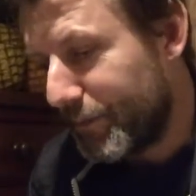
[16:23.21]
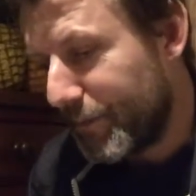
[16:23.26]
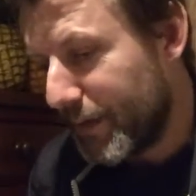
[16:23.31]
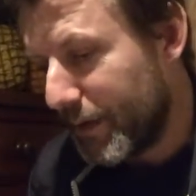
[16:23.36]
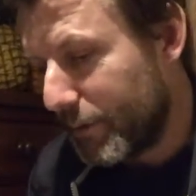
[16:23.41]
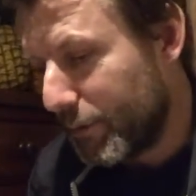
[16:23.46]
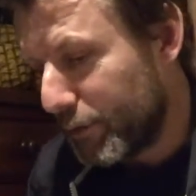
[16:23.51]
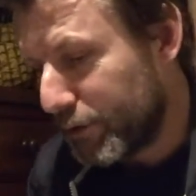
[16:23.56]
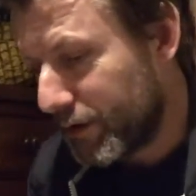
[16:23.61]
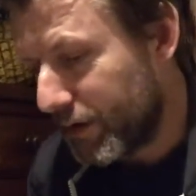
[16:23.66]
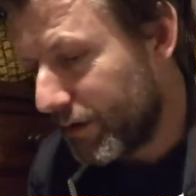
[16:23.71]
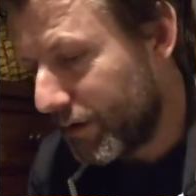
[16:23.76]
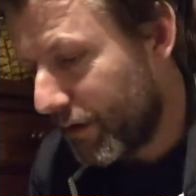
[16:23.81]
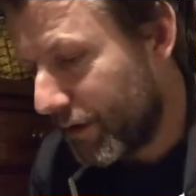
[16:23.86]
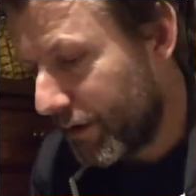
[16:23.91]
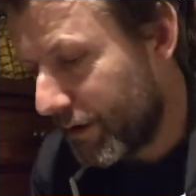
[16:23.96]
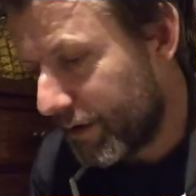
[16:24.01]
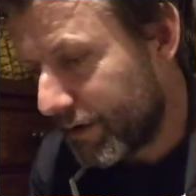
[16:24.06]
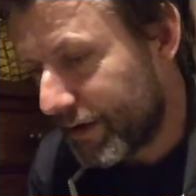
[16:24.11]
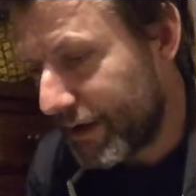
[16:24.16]
He must
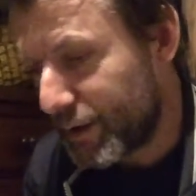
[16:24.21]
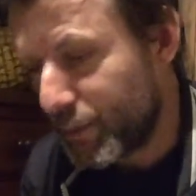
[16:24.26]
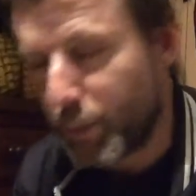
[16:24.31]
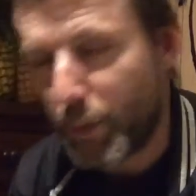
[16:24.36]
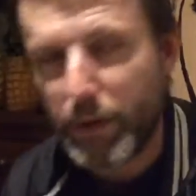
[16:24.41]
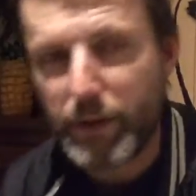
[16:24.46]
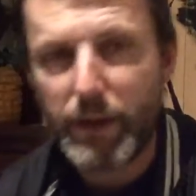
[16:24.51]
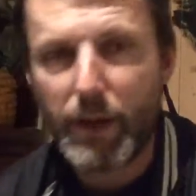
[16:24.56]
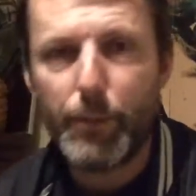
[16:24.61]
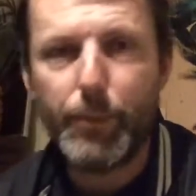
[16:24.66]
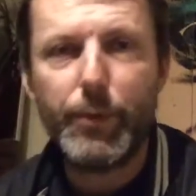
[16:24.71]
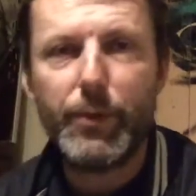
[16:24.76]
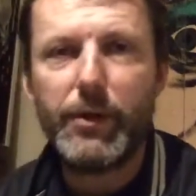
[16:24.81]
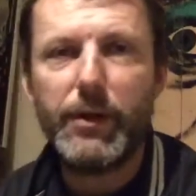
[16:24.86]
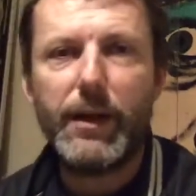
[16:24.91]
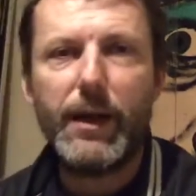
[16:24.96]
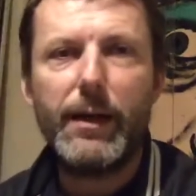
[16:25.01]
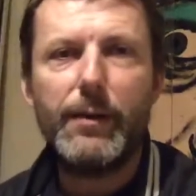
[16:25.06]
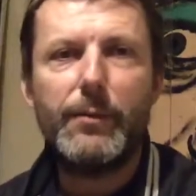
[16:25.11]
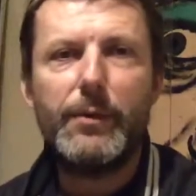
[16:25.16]
have that's why you don't put
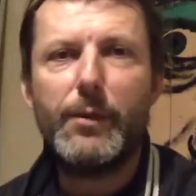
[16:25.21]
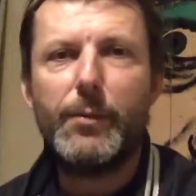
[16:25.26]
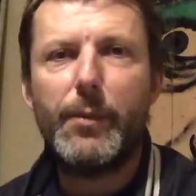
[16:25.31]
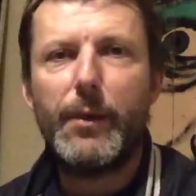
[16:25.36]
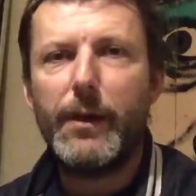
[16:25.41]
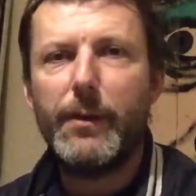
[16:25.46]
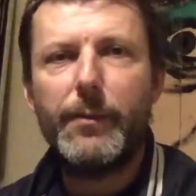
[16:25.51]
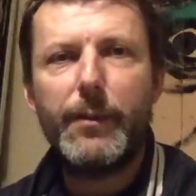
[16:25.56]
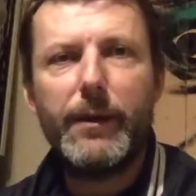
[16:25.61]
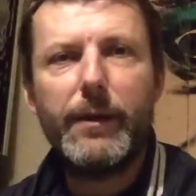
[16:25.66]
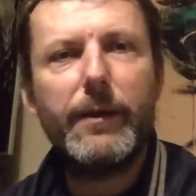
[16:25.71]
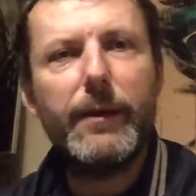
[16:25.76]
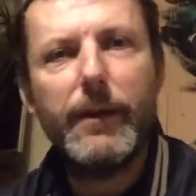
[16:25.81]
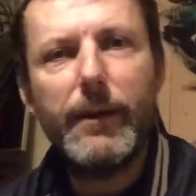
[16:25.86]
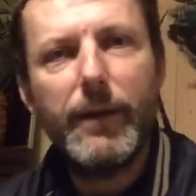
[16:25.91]
your name in the paper.